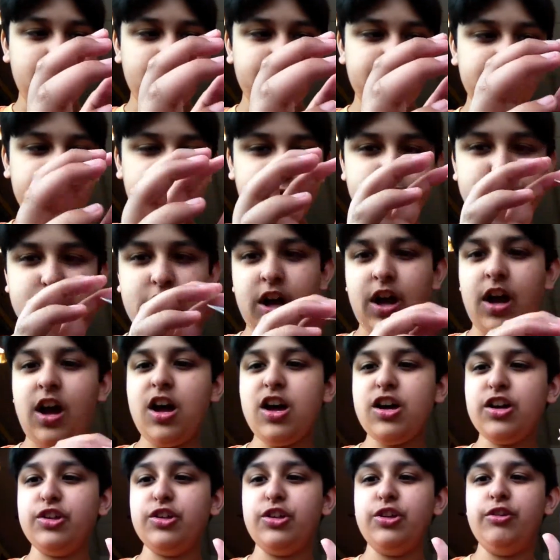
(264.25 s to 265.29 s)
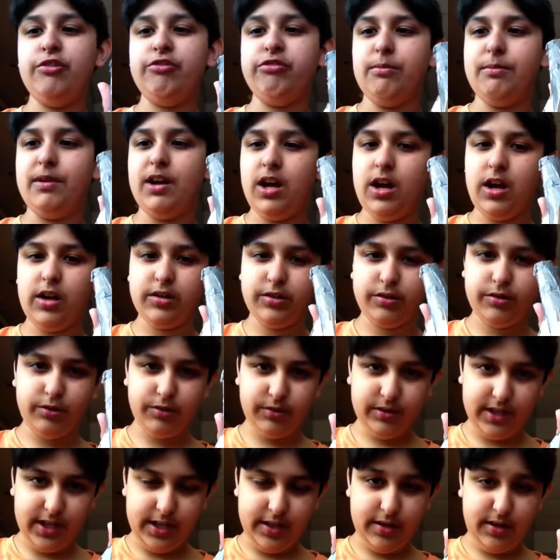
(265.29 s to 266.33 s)
We used hot glue from a hot
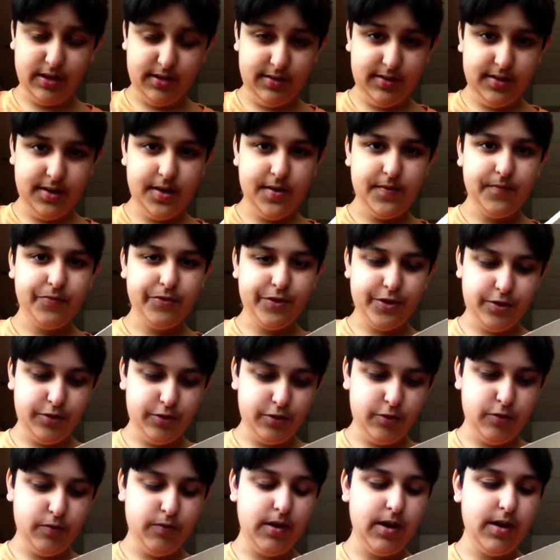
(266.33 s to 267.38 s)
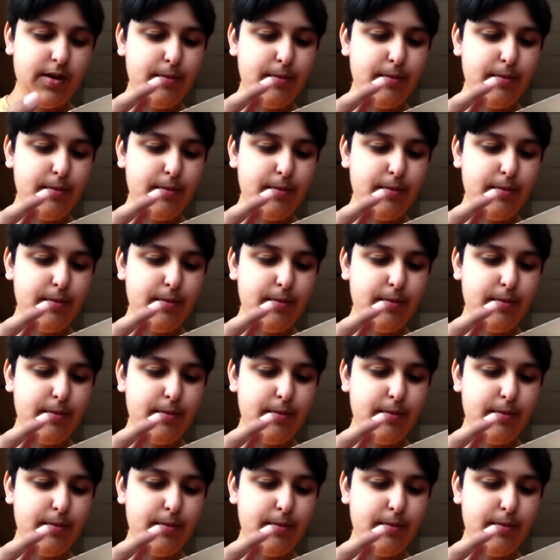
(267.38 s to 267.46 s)
glue gun to